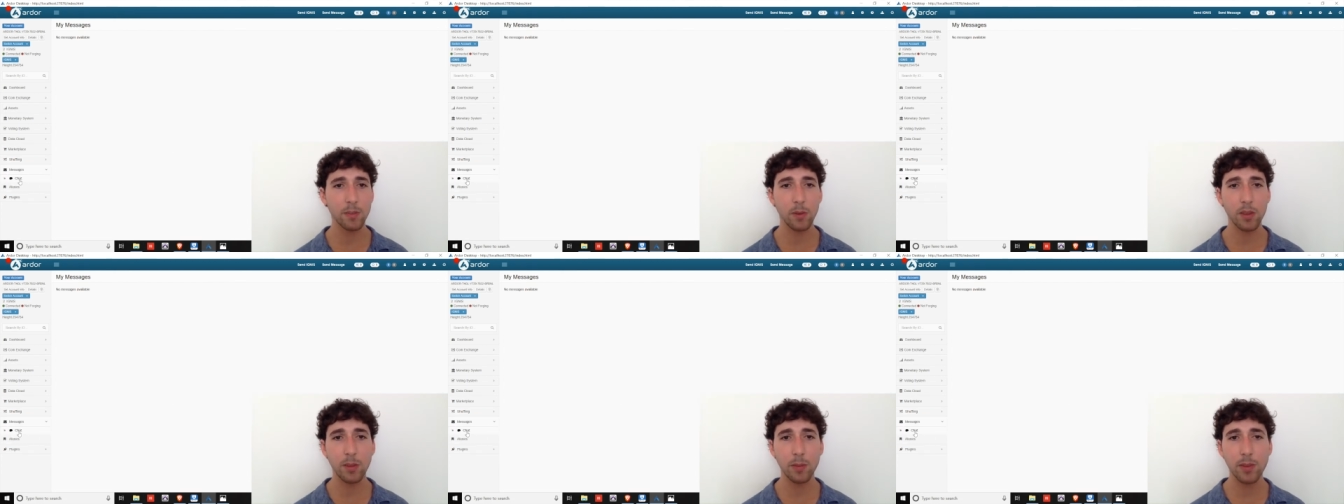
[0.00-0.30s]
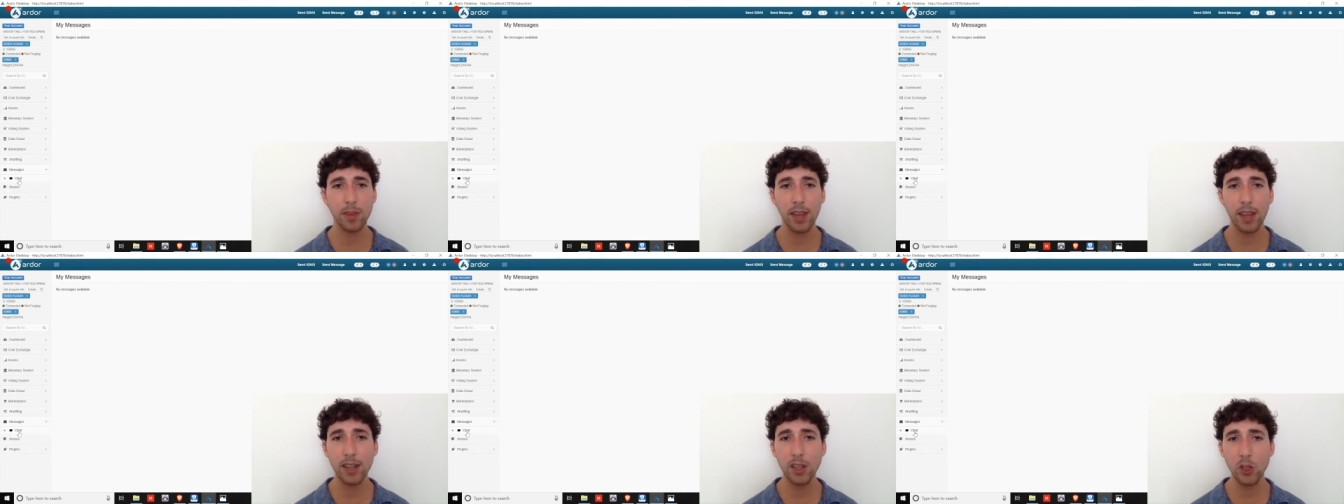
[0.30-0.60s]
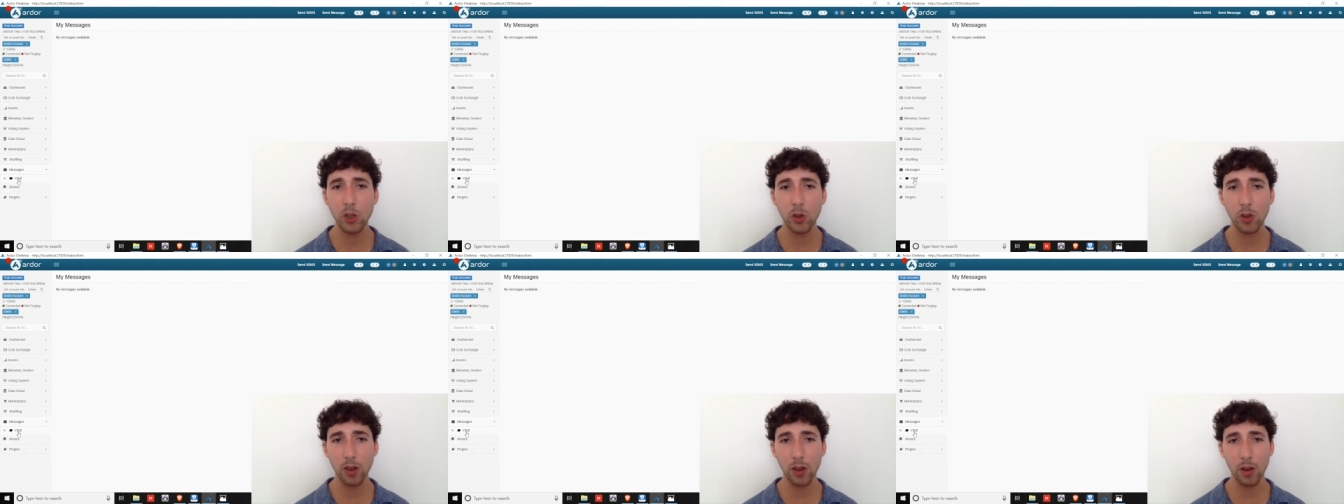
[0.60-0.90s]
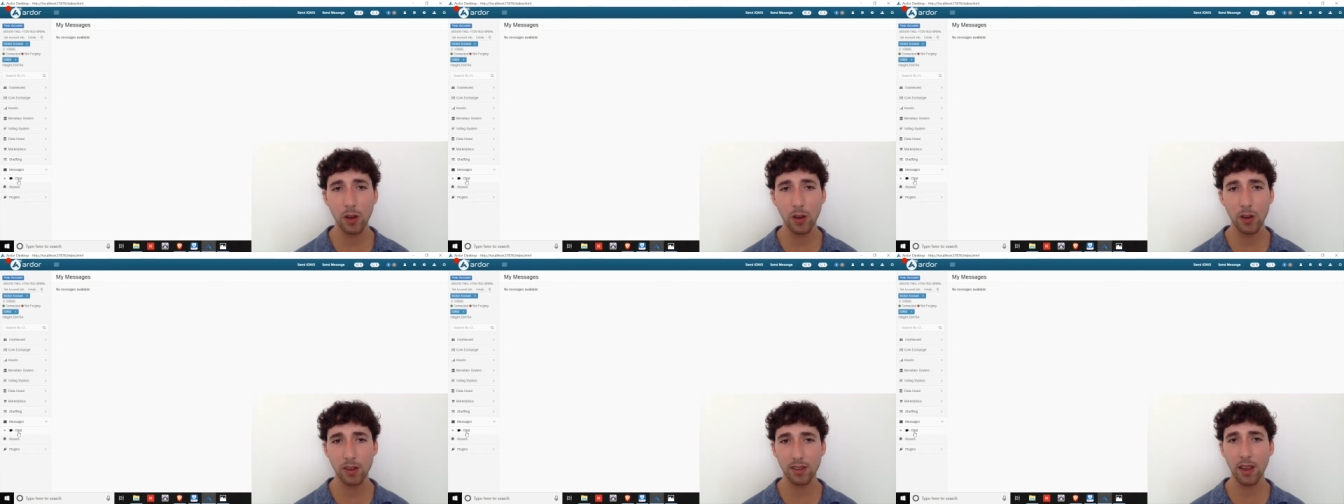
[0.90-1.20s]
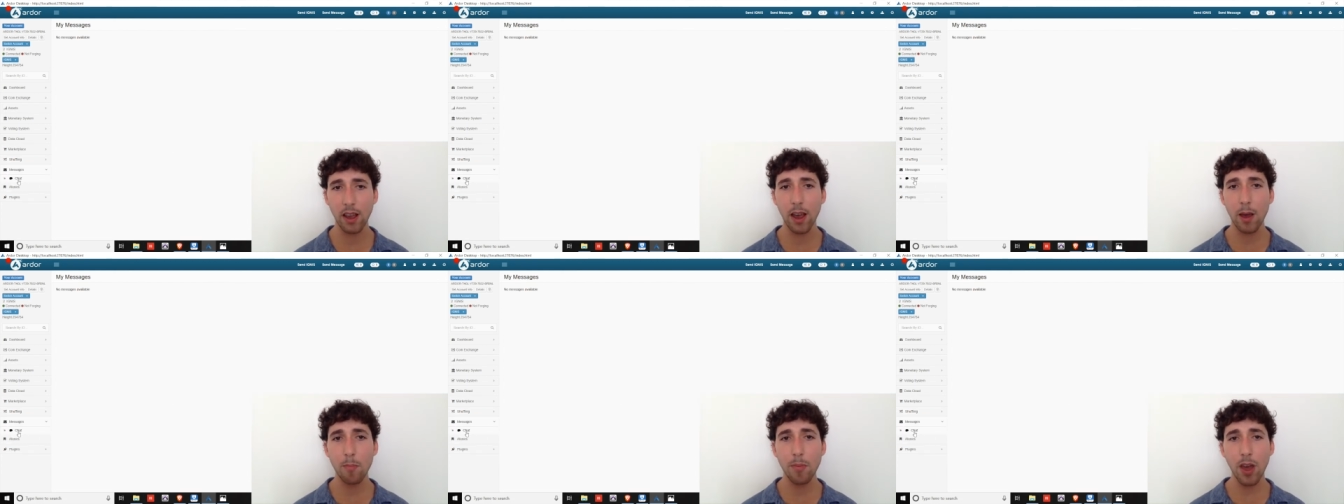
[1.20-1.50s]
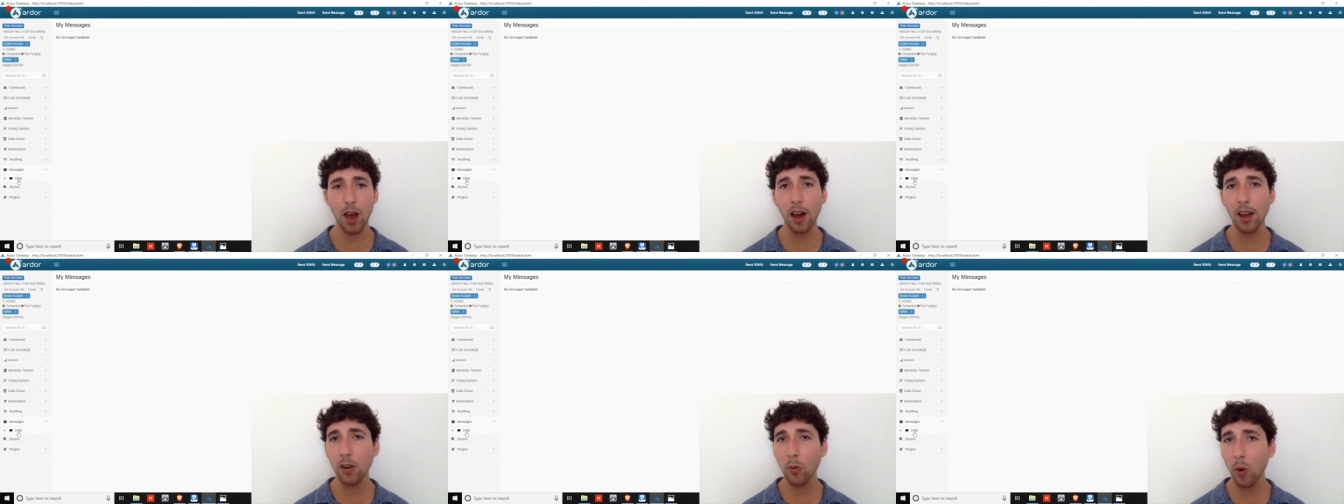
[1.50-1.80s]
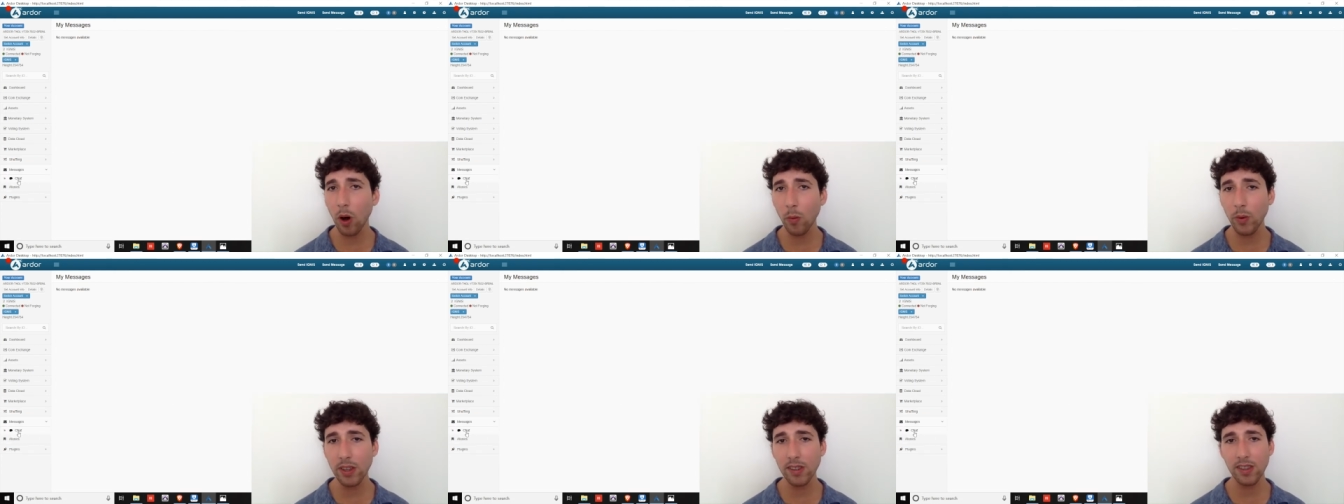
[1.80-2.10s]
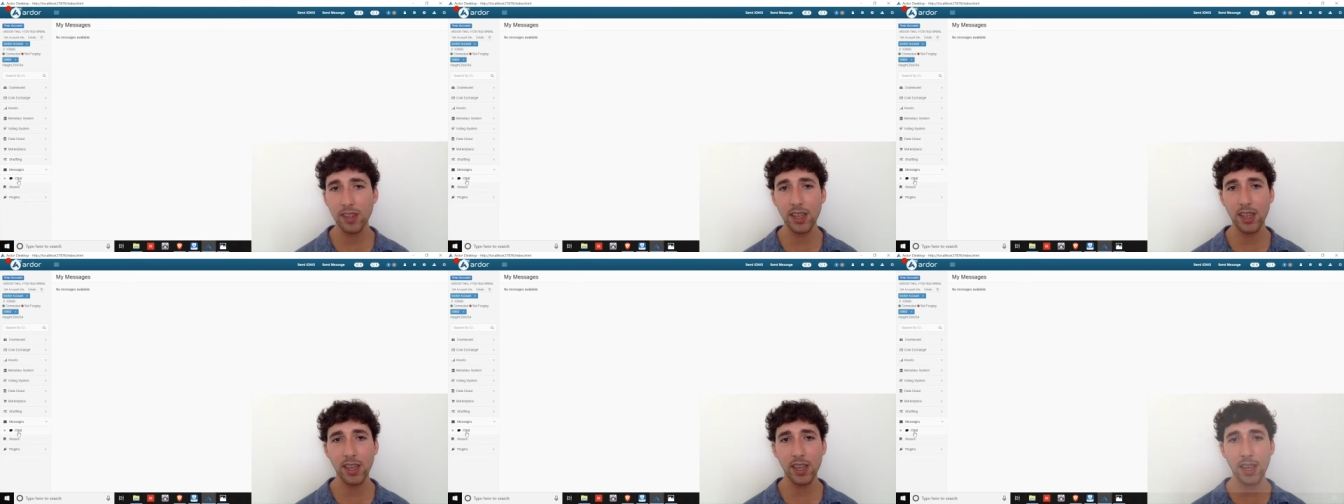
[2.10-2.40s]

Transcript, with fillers: but the potential goes beyond what we see